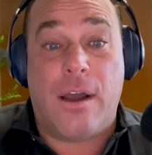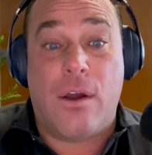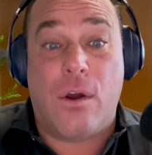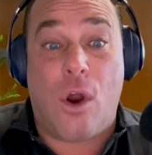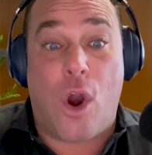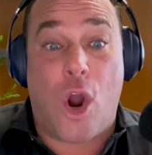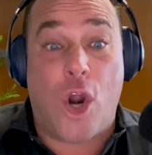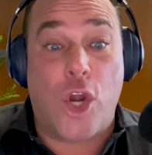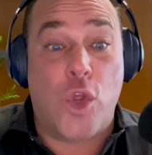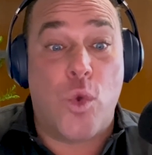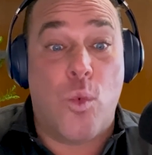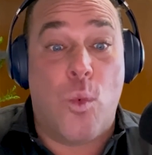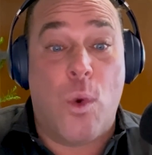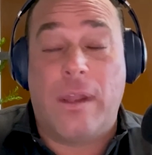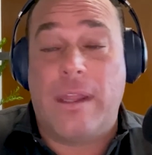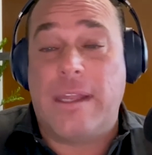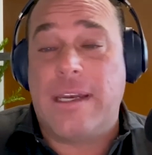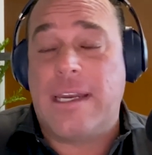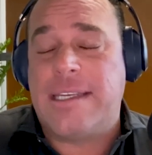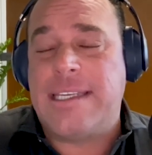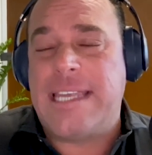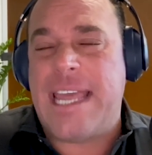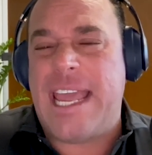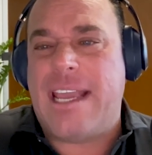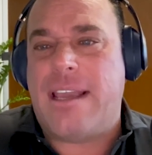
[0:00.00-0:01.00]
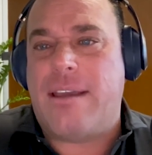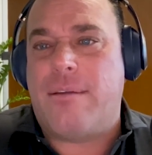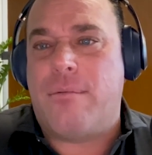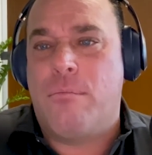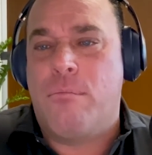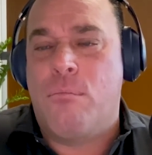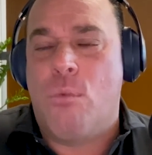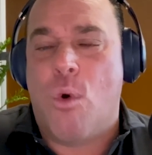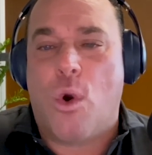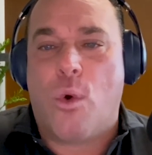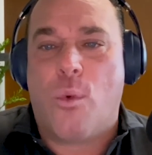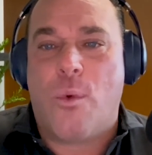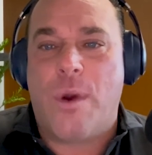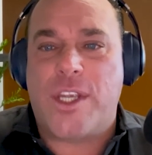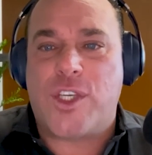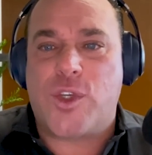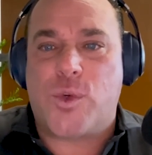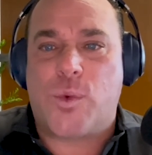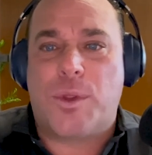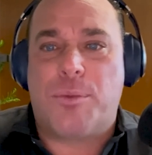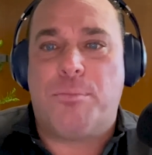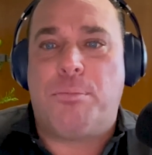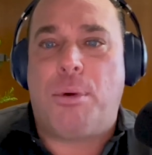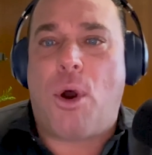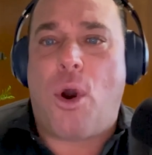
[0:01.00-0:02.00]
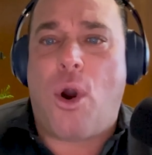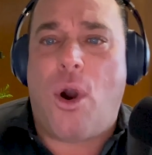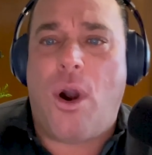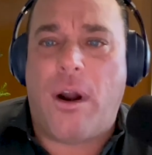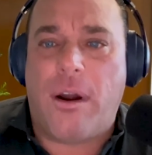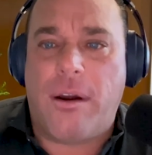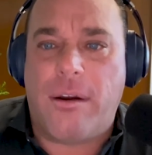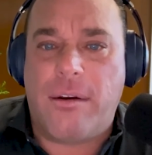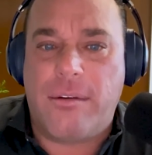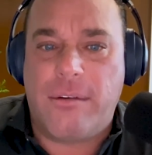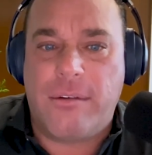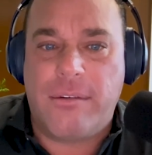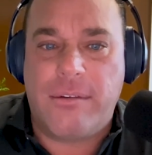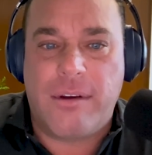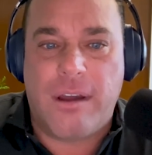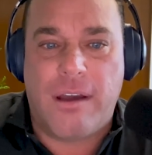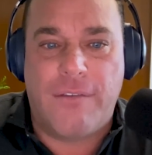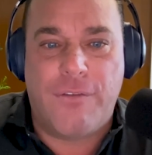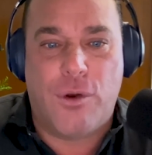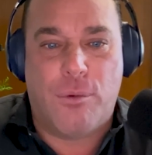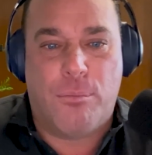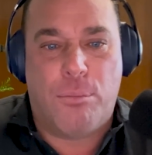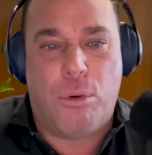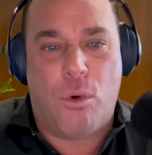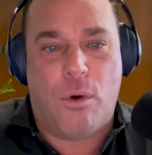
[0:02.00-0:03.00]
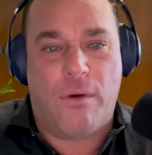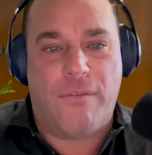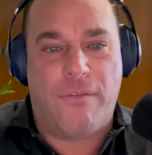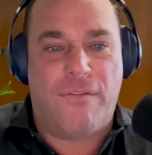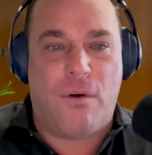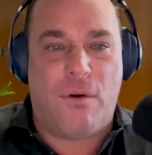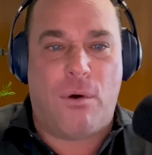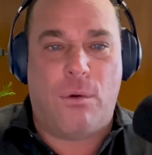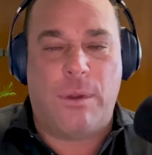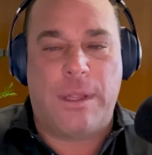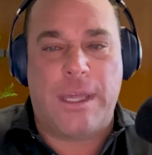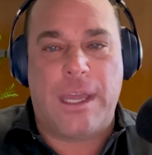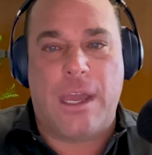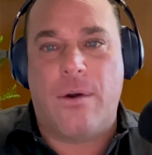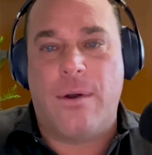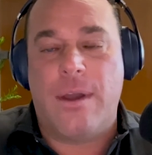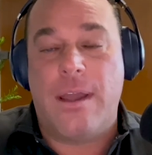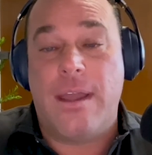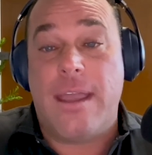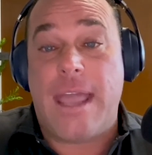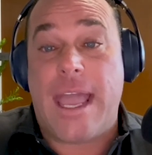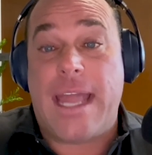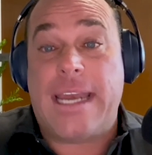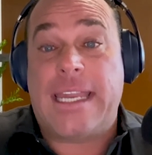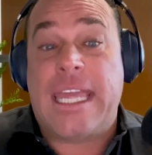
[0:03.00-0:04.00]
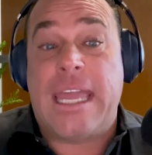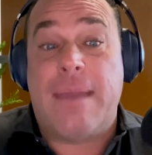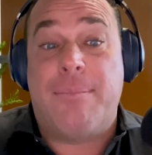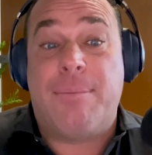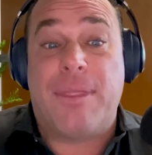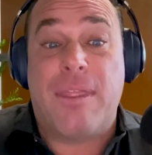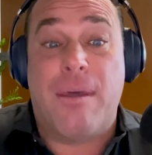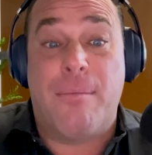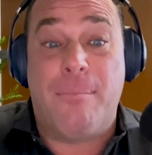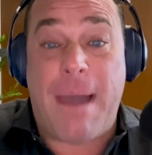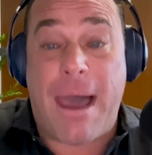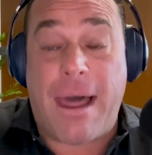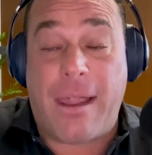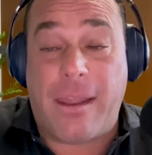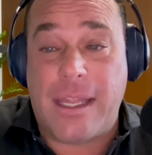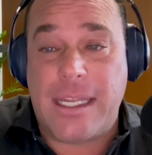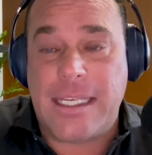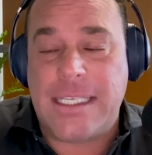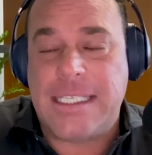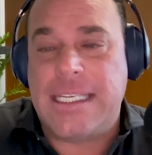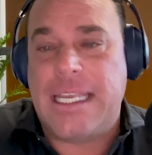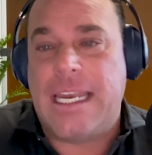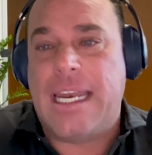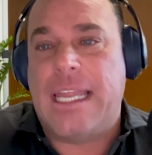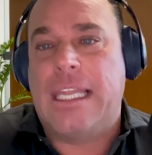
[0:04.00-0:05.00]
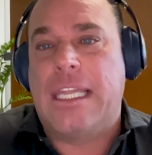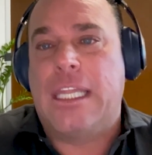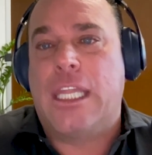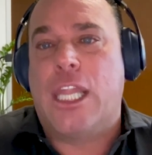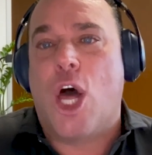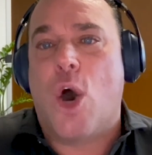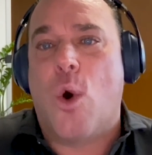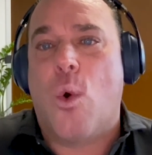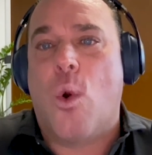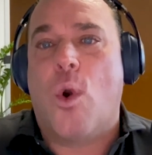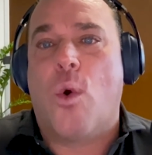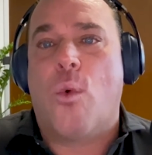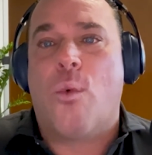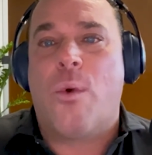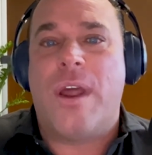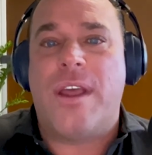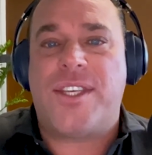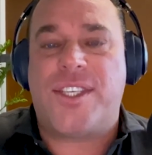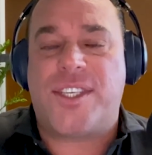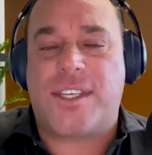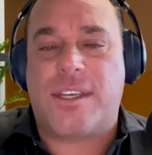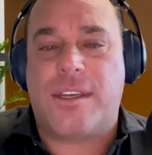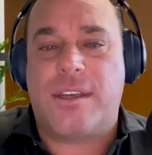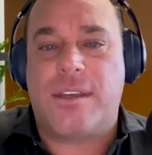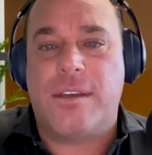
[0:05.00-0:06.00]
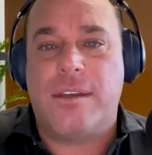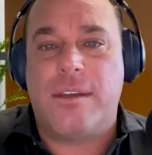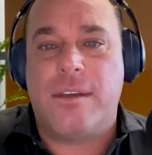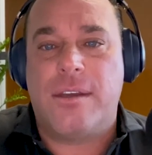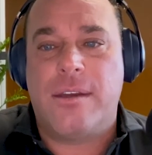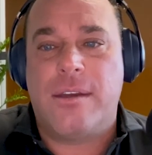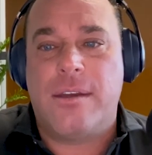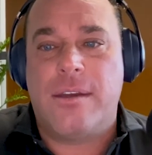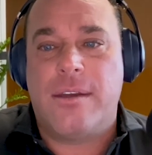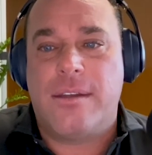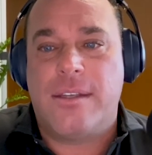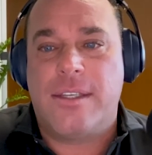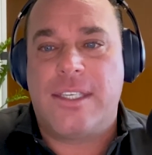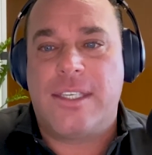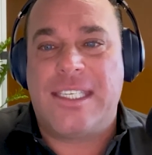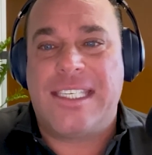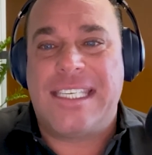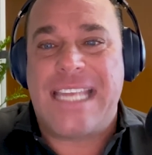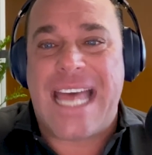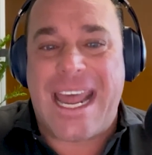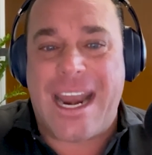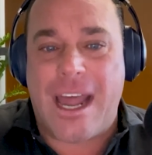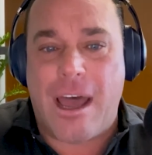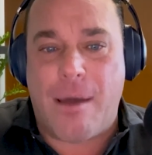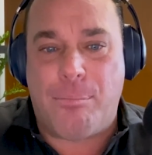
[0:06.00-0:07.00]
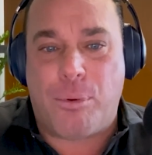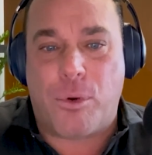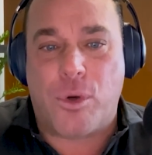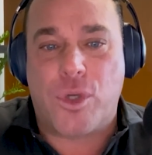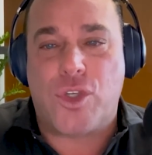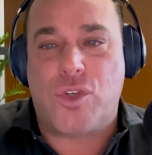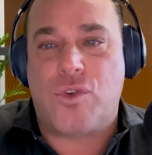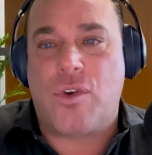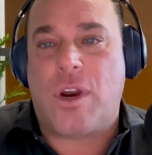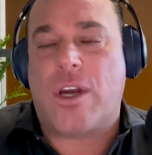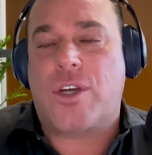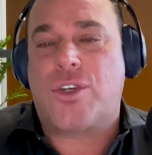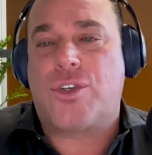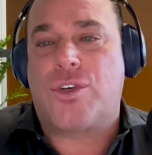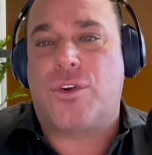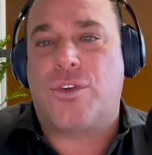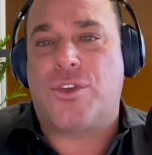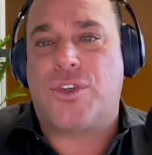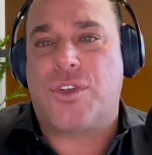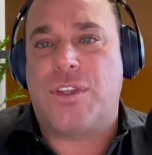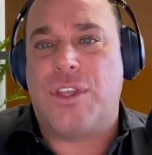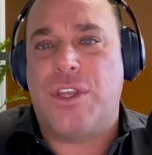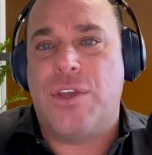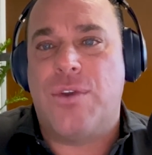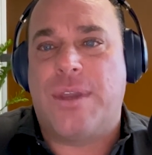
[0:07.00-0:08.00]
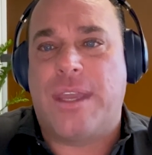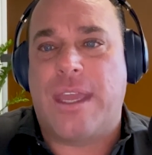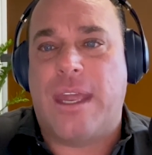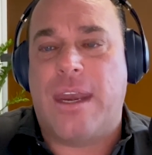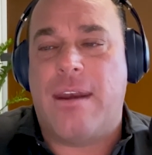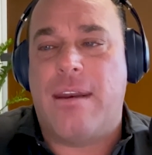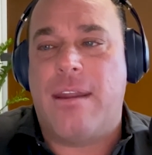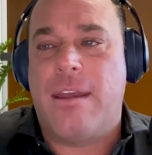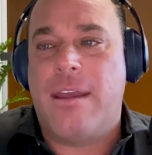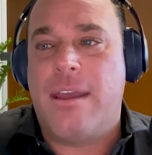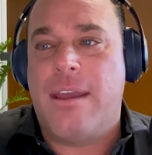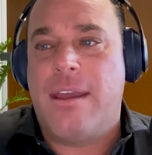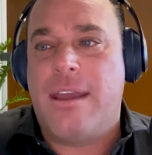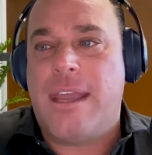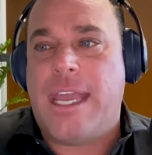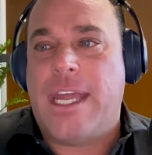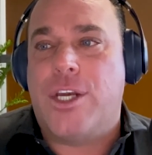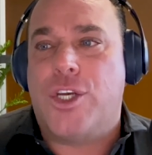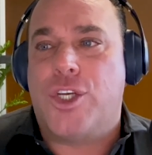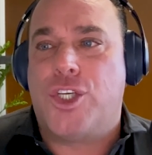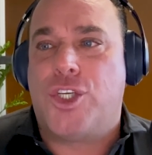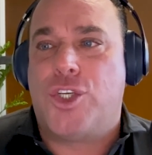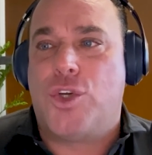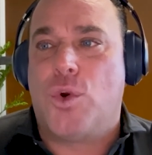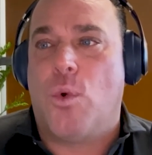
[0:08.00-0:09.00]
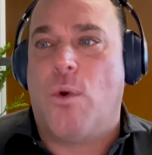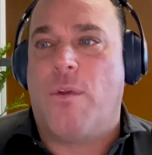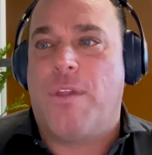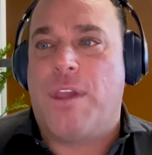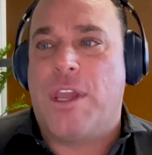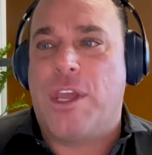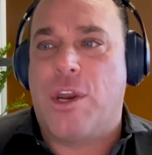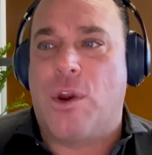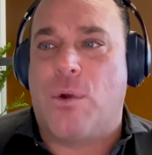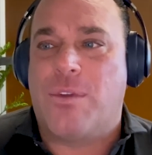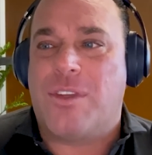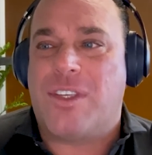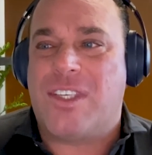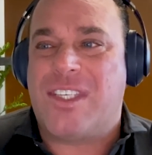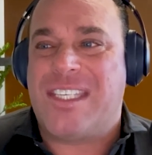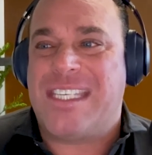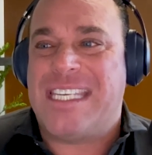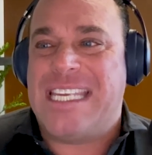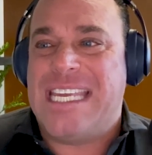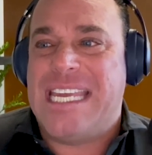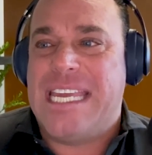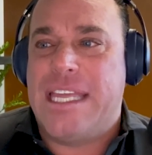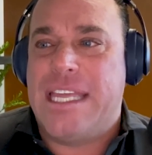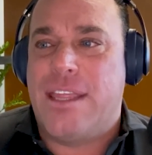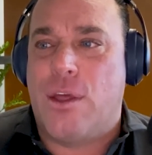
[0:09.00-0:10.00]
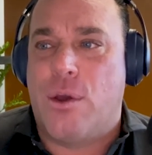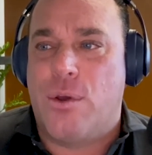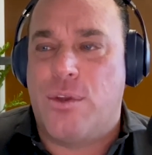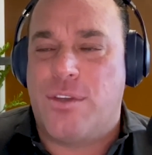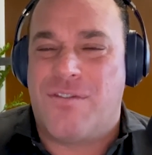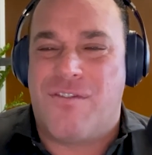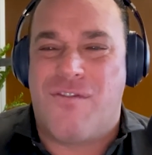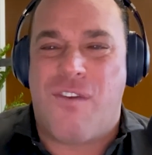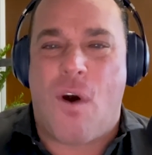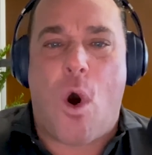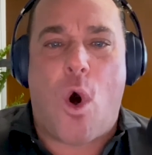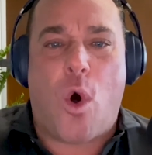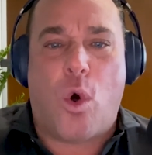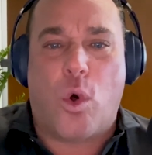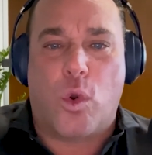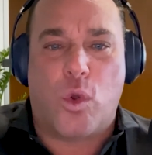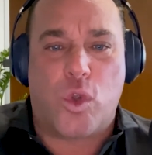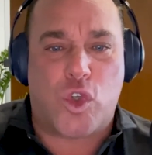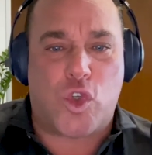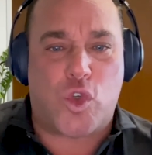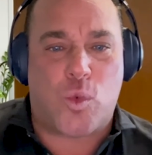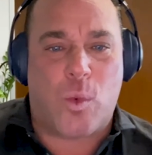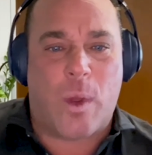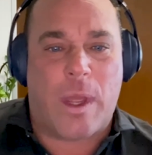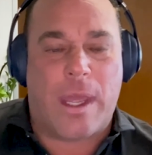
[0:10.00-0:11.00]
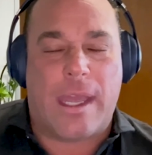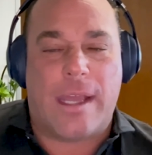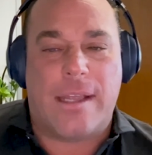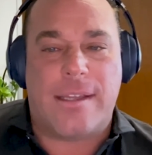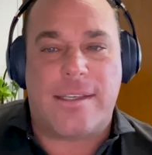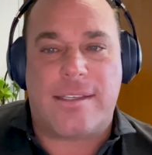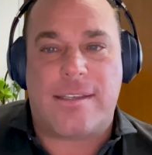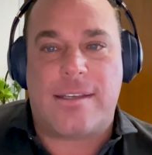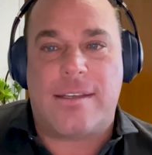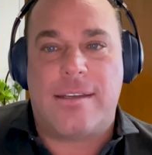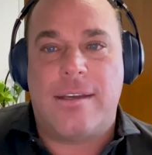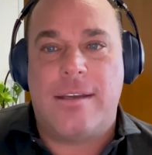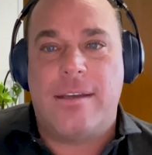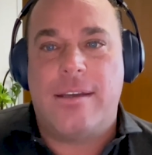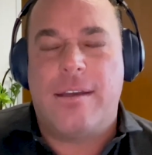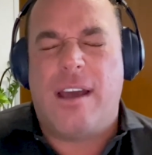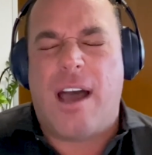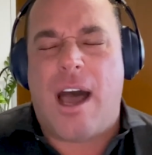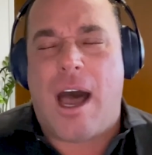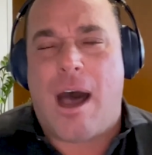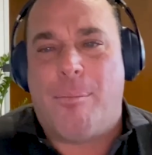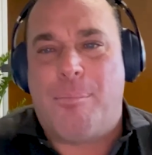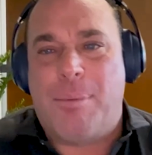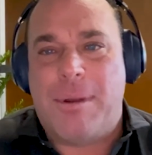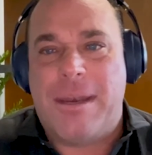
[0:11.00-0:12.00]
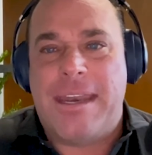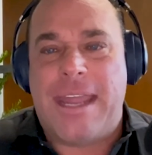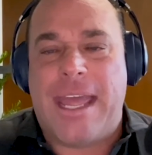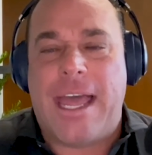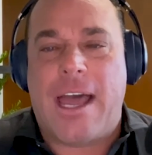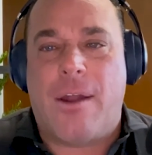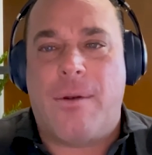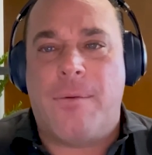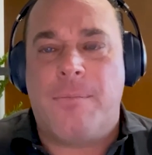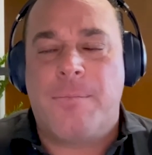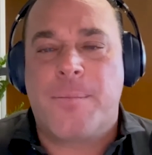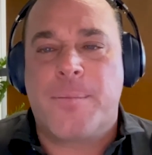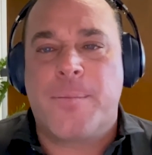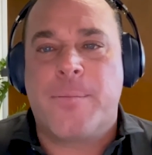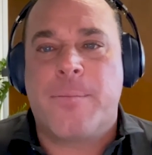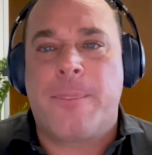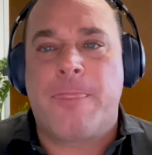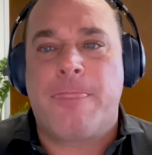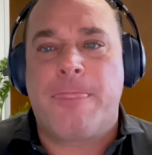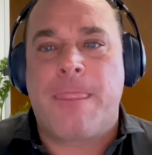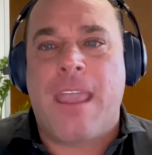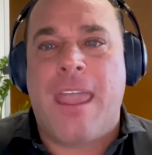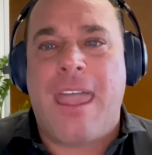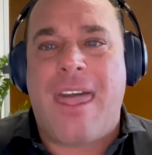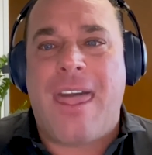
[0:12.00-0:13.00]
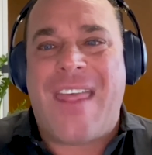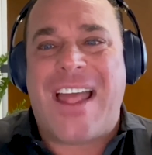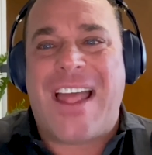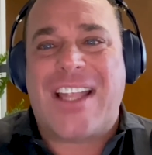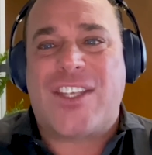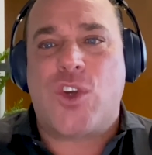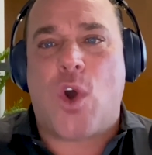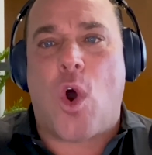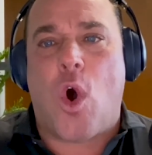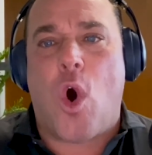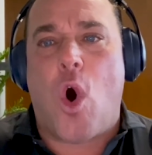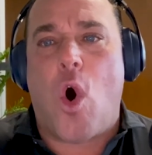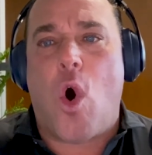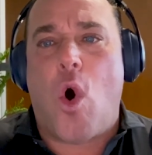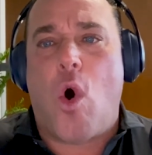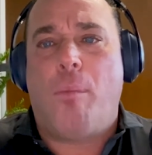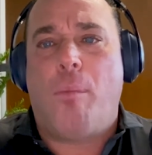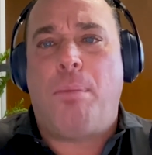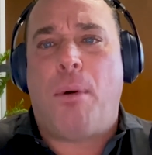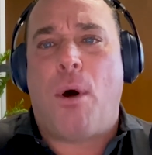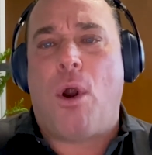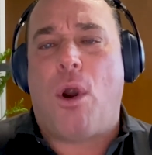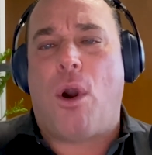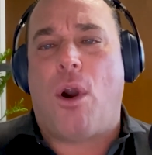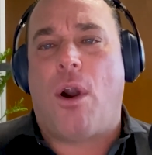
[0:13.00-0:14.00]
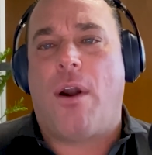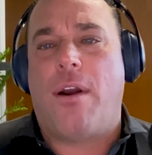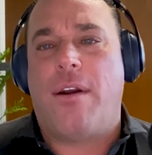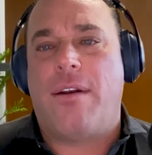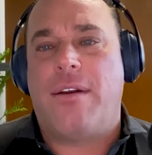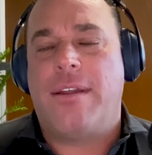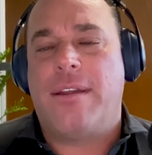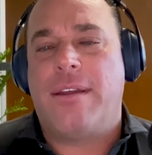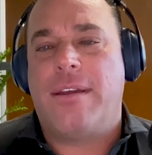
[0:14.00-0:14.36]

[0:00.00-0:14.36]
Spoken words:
Are you willing to take more risk with part of your portfolio and keeping the balance in a lower risk setup or structure so that you can ensure that you don't see those volatile swings up and down? And that's all part